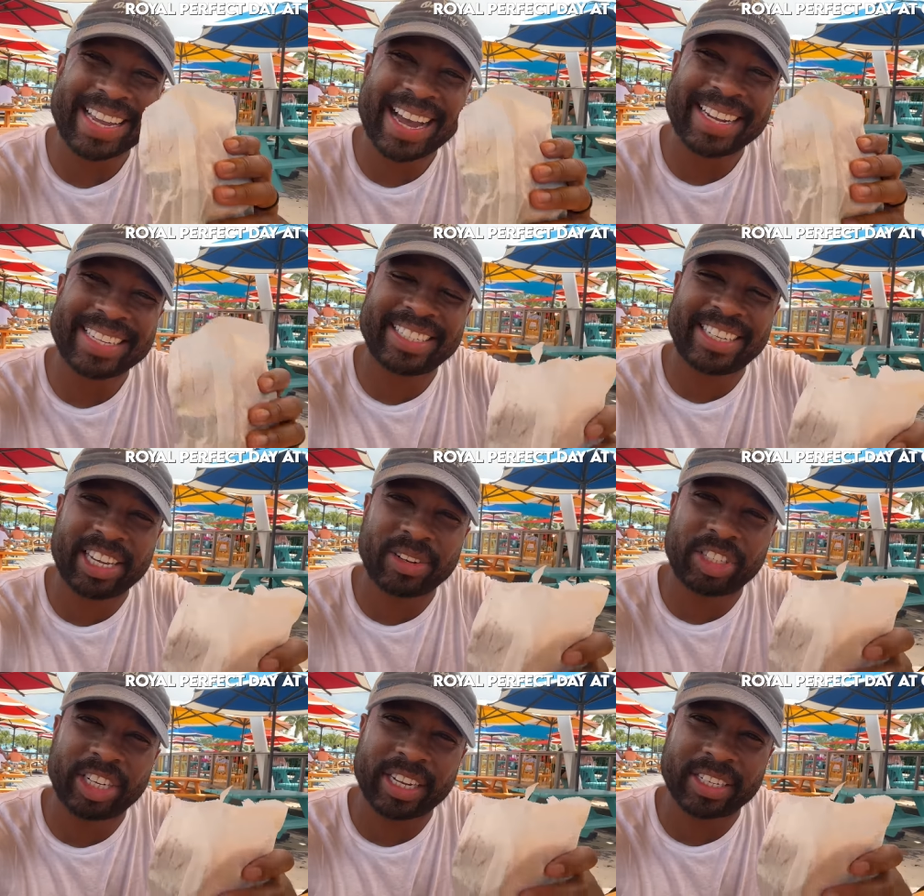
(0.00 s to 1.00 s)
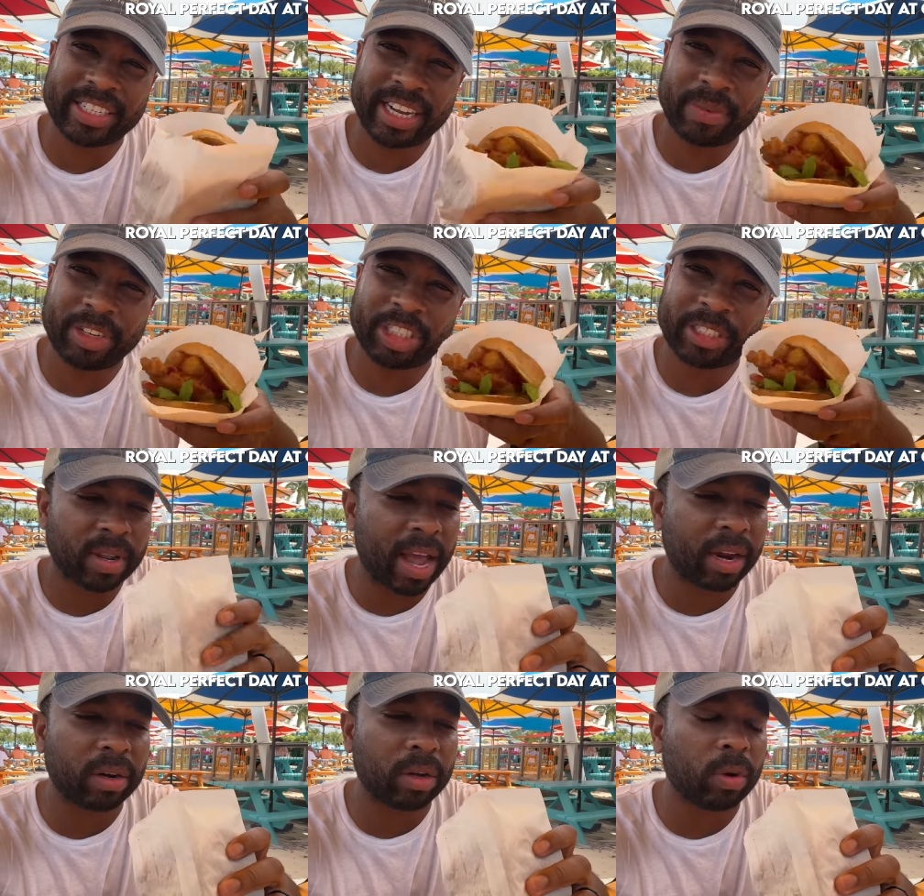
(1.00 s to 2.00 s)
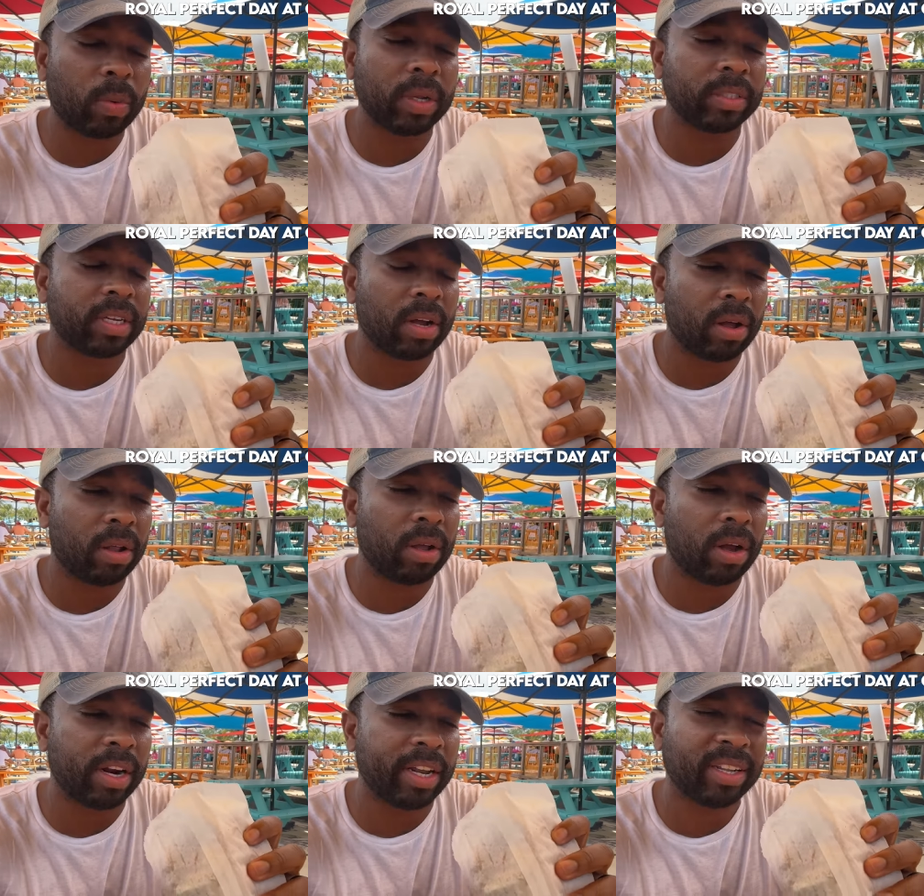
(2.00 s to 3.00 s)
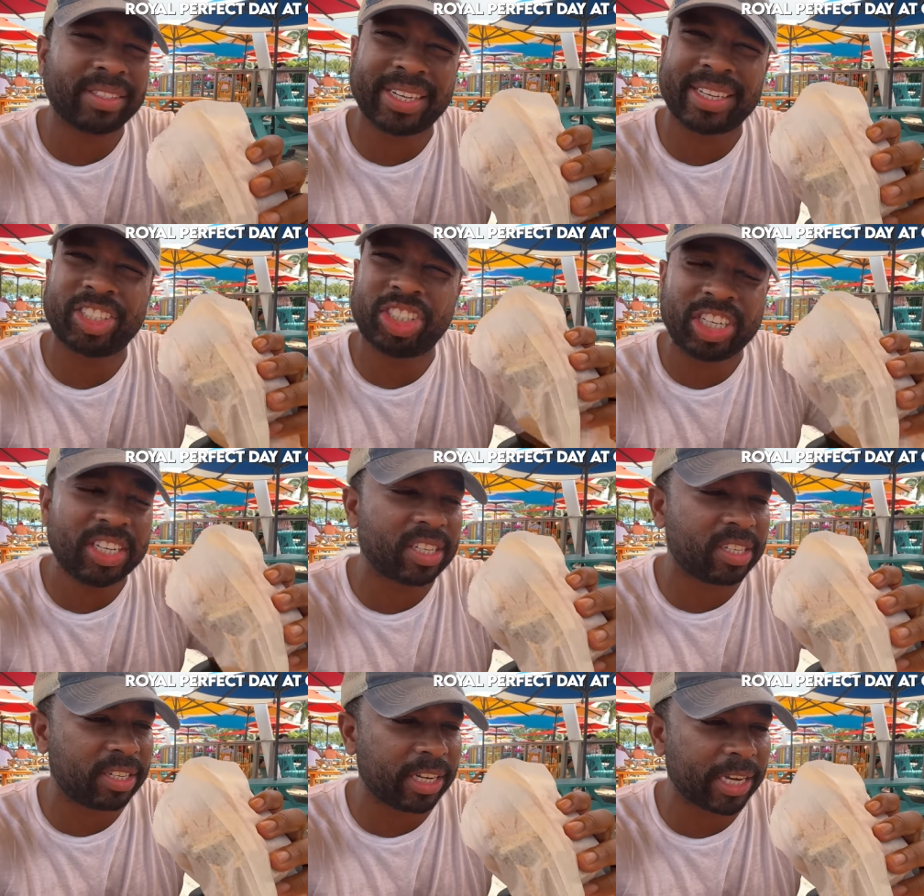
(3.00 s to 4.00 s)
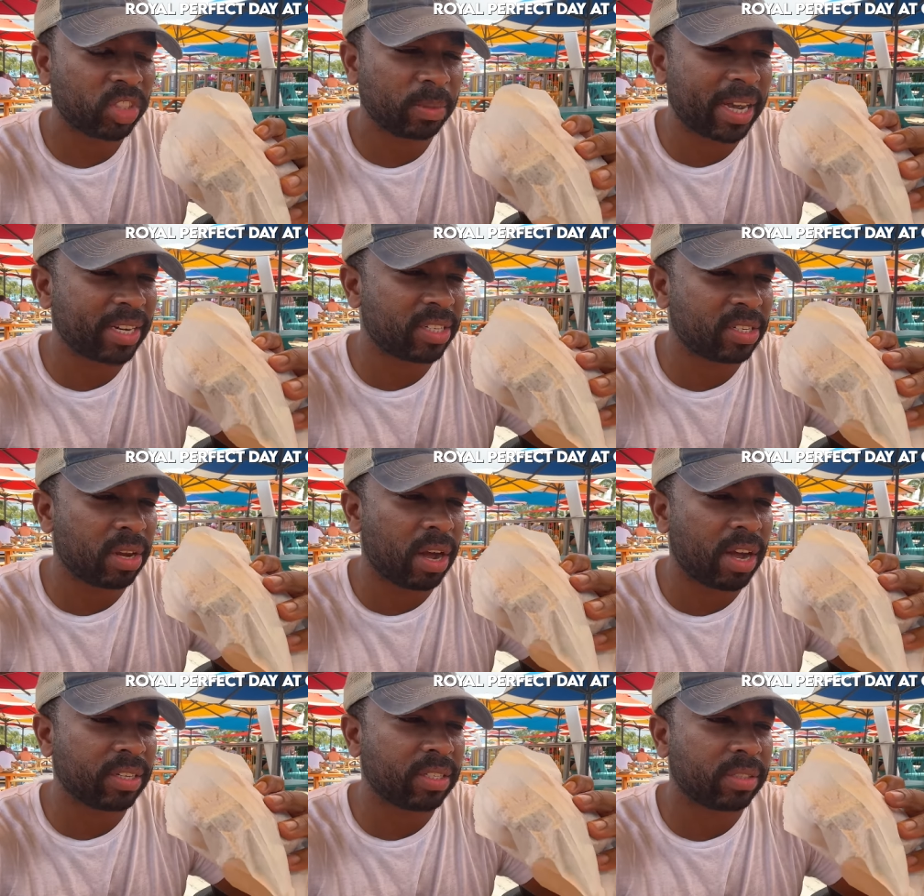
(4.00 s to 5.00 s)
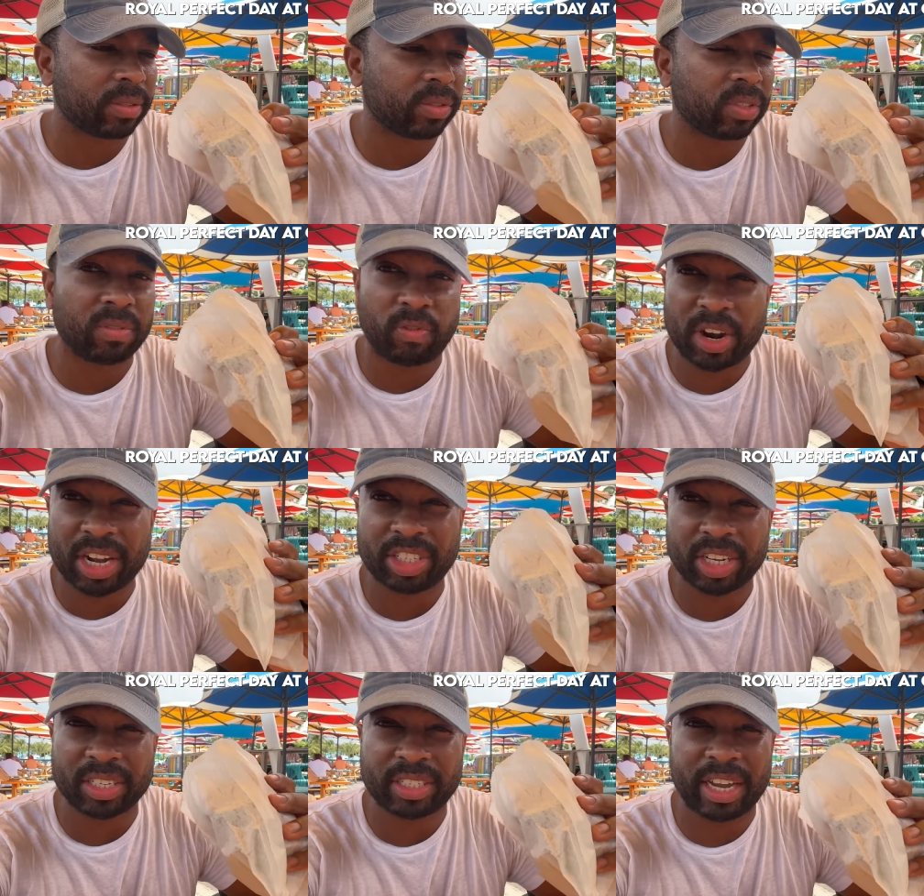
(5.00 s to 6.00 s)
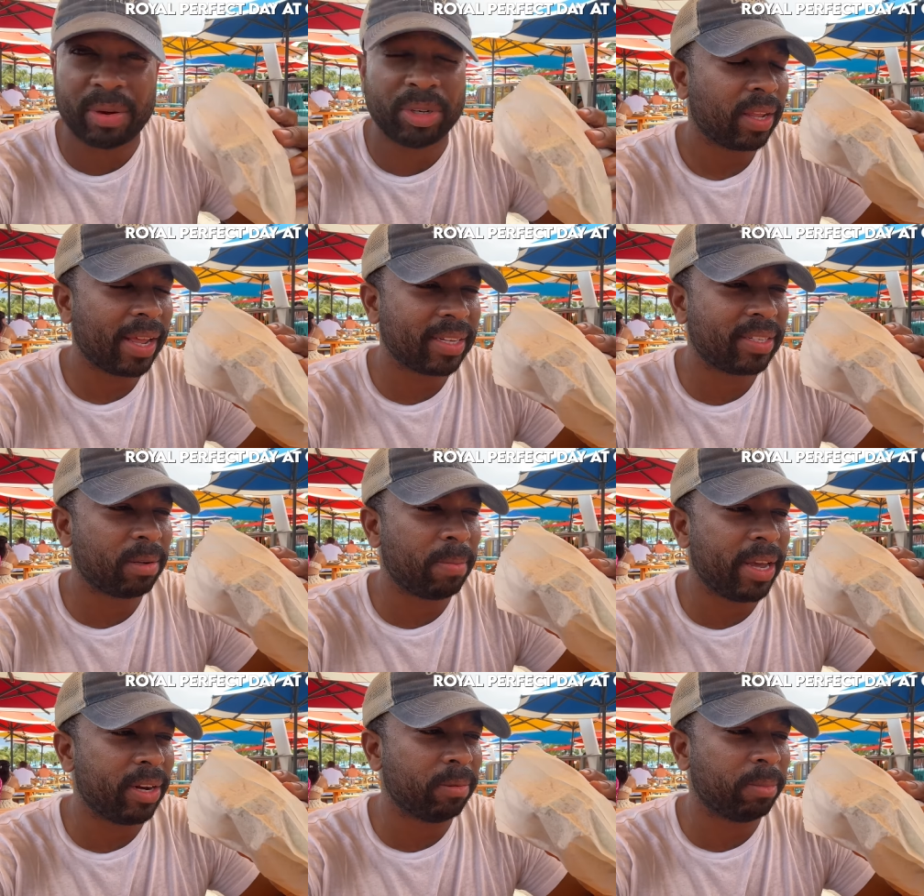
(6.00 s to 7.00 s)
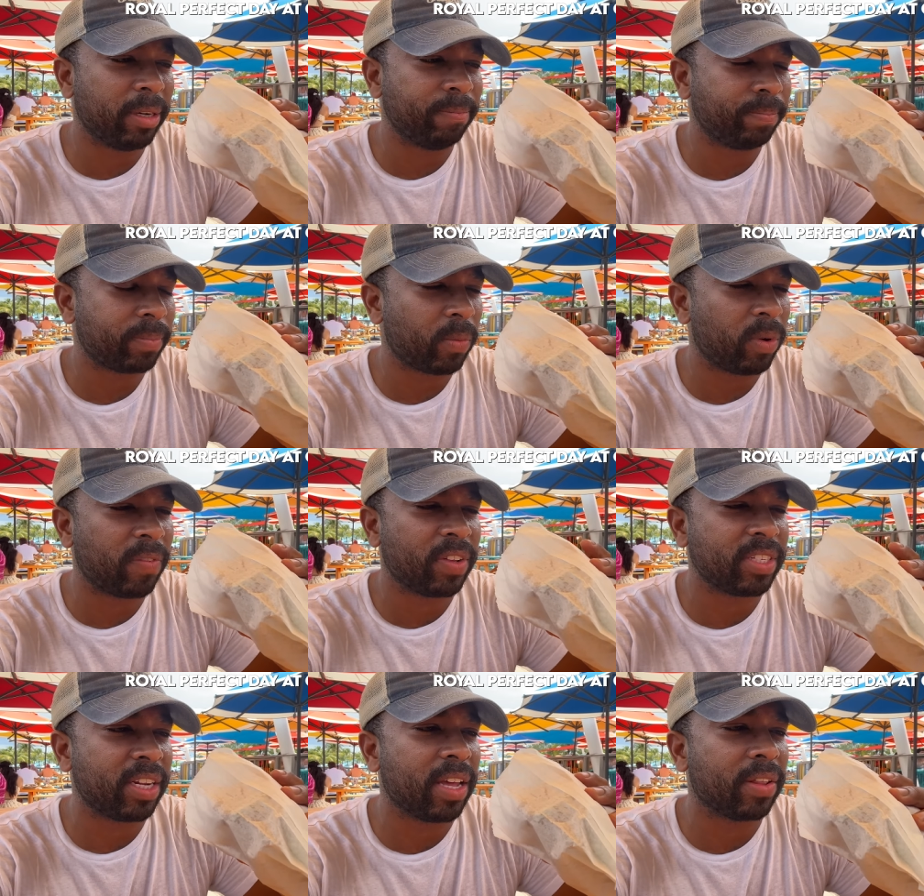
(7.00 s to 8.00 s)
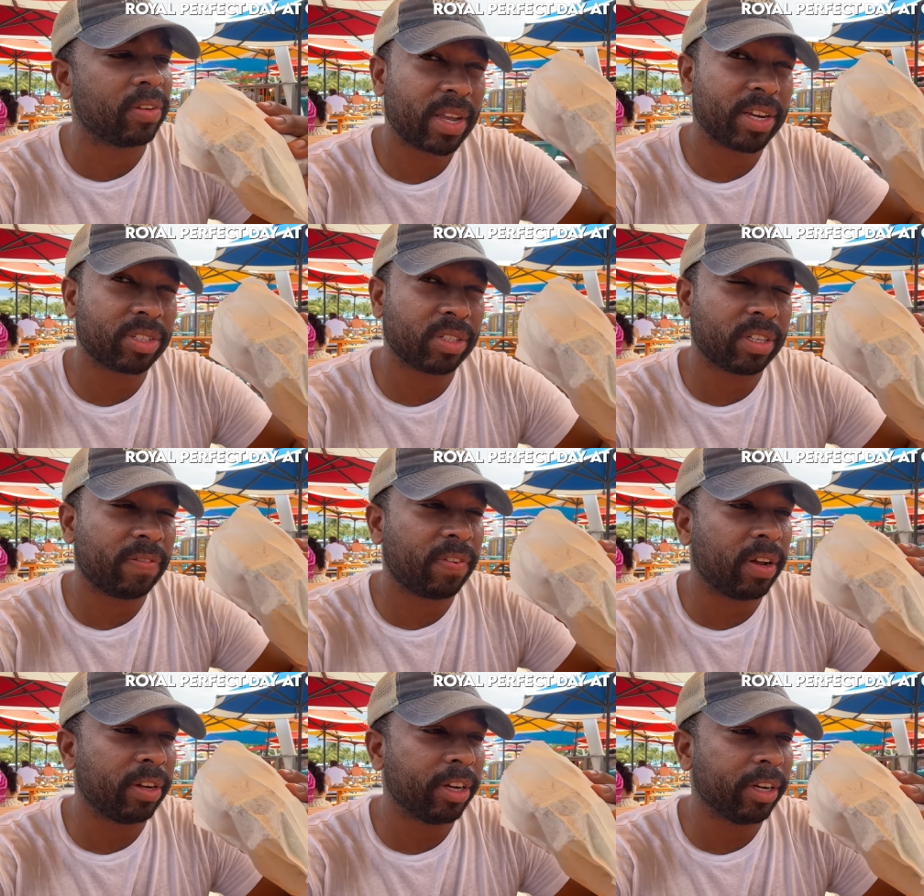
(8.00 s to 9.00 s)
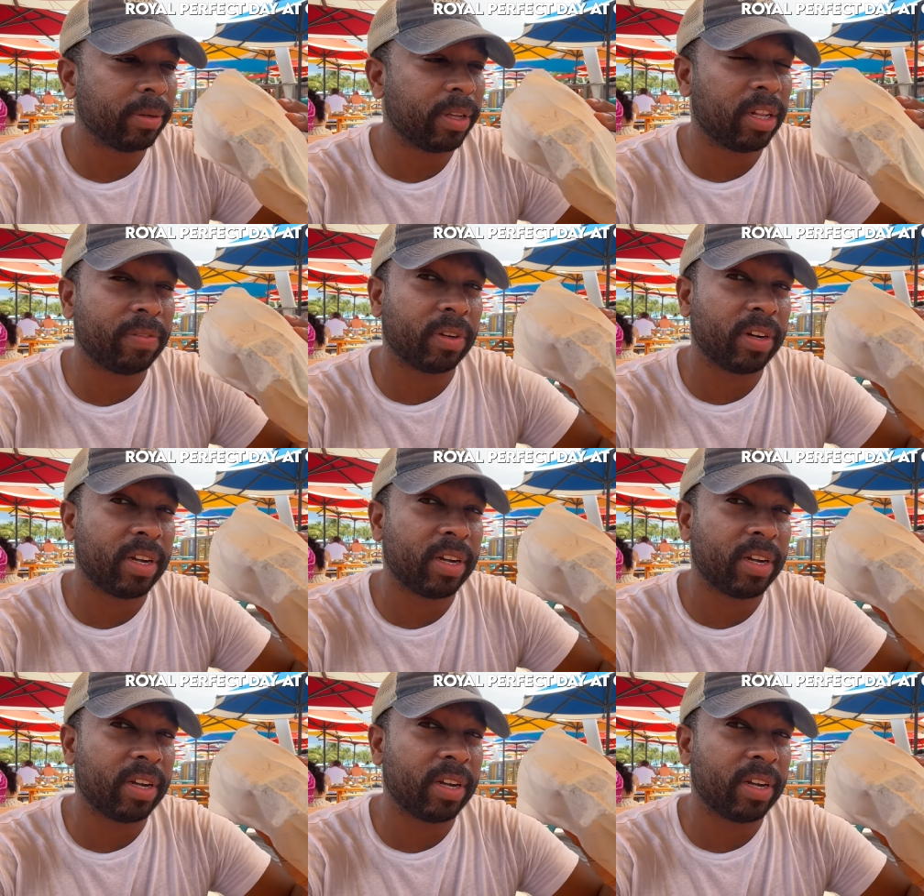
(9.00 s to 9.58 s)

got the secret chicken sandwich. I don't know what's all on it. Looks like a cheese stick, some kind of sauce. It's a fried chicken sandwich, lettuce and tomato, but I wonder if there's any other extra stuff on there. And if there